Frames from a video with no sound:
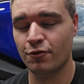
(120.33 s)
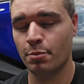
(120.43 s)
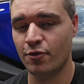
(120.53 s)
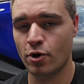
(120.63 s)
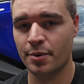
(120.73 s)
for
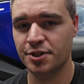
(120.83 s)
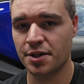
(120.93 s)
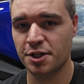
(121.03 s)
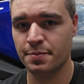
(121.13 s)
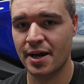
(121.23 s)
performance
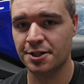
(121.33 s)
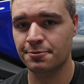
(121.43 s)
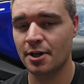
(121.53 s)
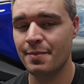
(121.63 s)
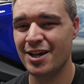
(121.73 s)
on these bikes.
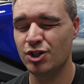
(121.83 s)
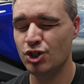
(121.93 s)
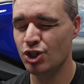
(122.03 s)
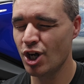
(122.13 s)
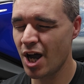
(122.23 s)
It made
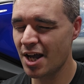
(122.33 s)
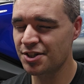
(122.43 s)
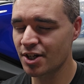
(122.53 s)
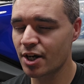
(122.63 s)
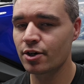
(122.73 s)

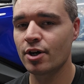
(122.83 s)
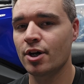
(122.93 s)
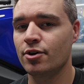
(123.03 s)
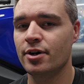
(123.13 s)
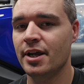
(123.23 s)
just under
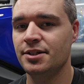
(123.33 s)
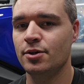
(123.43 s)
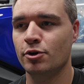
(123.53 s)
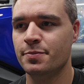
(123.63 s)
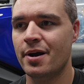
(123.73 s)
118
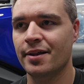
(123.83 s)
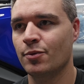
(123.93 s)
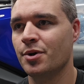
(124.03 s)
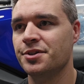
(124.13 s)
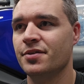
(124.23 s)
horsepower,
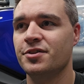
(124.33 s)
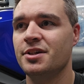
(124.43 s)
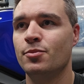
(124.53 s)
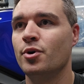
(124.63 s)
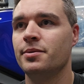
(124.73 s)
like
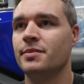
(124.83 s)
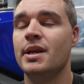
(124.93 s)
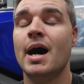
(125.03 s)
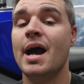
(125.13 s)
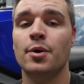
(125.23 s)

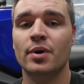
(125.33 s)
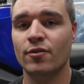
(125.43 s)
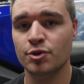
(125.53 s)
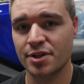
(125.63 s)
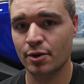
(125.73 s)
117.9 or
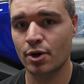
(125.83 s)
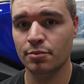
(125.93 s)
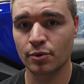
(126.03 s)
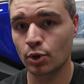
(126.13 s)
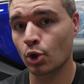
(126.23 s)
whatever was, I think, our
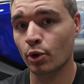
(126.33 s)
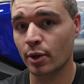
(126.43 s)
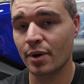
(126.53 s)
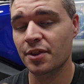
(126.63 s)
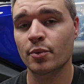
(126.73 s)
glory
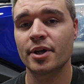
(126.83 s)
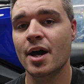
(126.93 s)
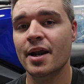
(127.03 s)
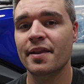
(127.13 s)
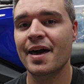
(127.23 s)
run that we
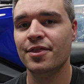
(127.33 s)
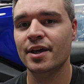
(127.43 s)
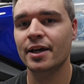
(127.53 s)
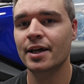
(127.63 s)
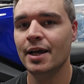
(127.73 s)
got out of that
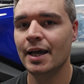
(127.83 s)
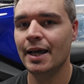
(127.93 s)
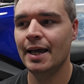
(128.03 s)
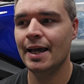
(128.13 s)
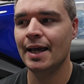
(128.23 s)
thing.
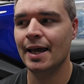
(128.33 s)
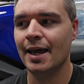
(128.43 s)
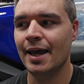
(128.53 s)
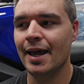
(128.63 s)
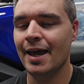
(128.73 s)

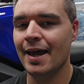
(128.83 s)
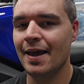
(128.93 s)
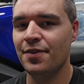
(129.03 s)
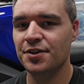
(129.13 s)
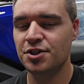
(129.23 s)

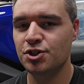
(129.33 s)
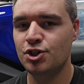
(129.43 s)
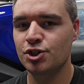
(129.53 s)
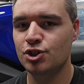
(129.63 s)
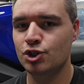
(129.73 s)
And this is
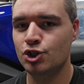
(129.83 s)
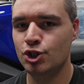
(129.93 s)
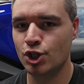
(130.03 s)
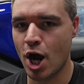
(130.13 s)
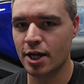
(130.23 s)
just
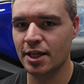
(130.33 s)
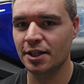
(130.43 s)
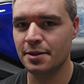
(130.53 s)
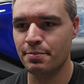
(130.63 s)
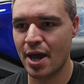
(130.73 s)

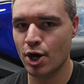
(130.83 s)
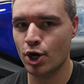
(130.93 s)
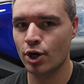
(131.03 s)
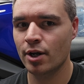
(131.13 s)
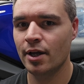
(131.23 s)
shockingly better